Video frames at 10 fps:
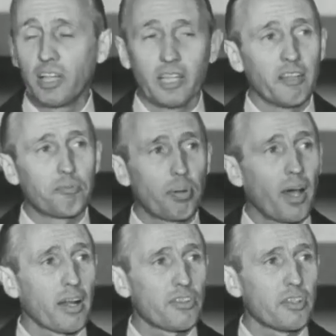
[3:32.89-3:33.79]
if
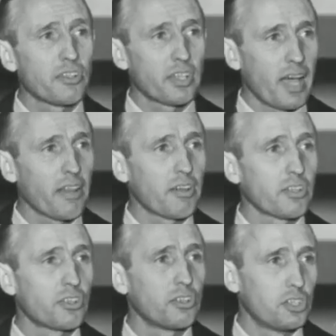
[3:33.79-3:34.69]
Protestants,
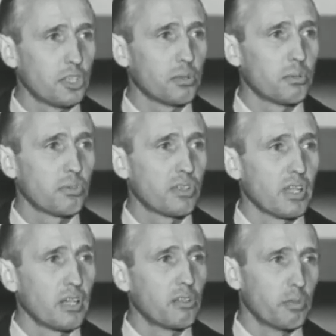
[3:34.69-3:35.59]
Catholics, and Jews
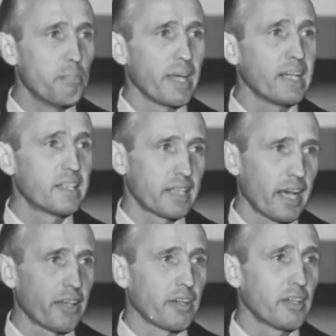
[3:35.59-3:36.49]
remain
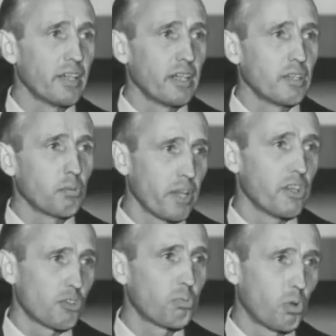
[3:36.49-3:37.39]
together when
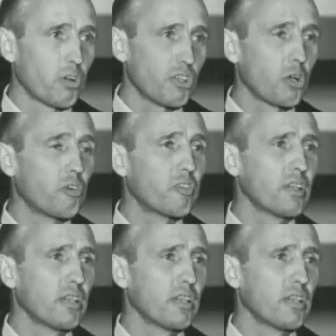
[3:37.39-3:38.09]
this war is over.